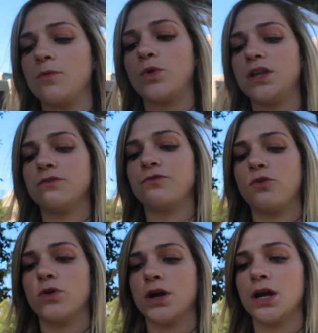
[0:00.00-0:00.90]
I'm waiting
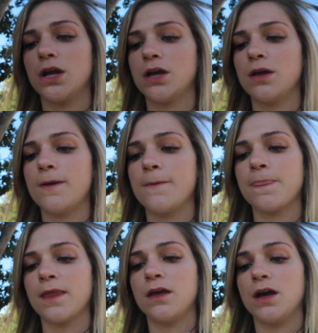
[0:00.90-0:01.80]
for
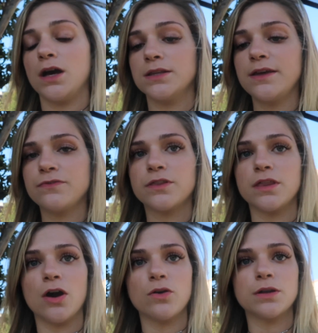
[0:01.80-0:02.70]
a lift
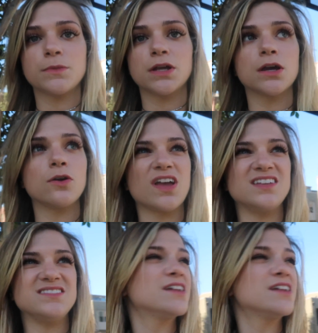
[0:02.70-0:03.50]
though and I'm gonna go get